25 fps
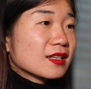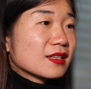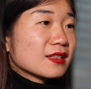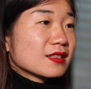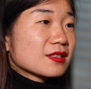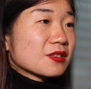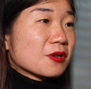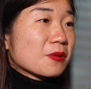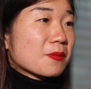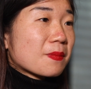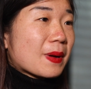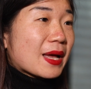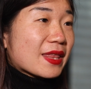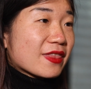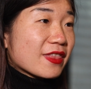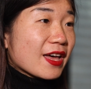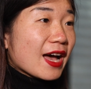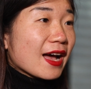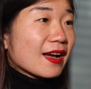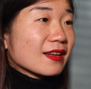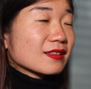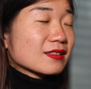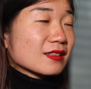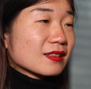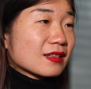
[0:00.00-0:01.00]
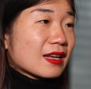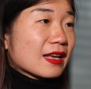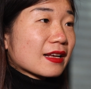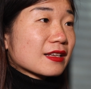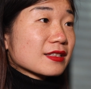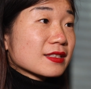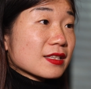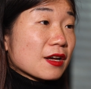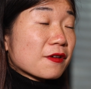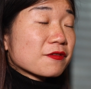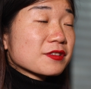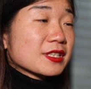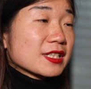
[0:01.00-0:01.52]
So by that, like
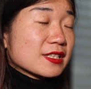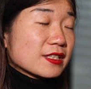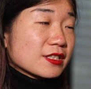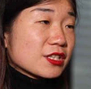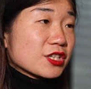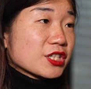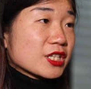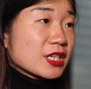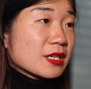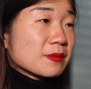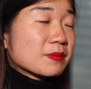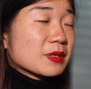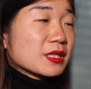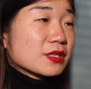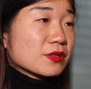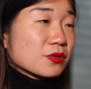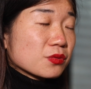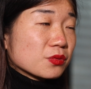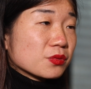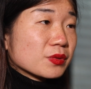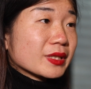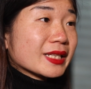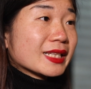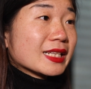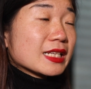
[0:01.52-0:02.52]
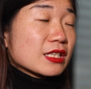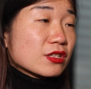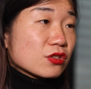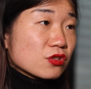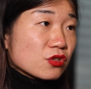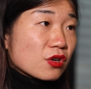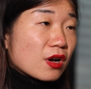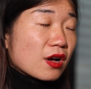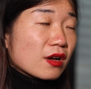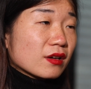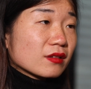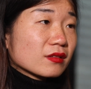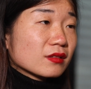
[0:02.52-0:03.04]
self-censorship is really
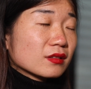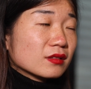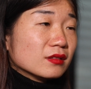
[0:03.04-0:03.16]
strong.